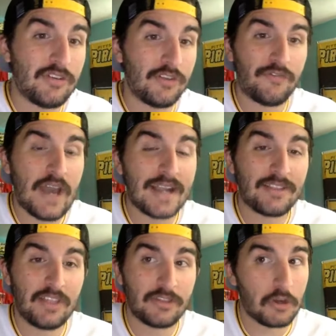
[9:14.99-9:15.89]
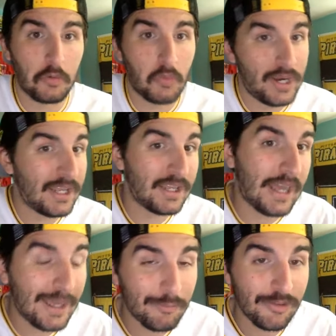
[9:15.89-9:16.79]
to the fact that they're winning
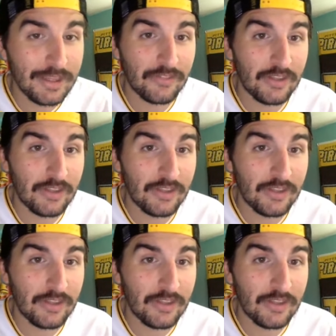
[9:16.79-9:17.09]
games like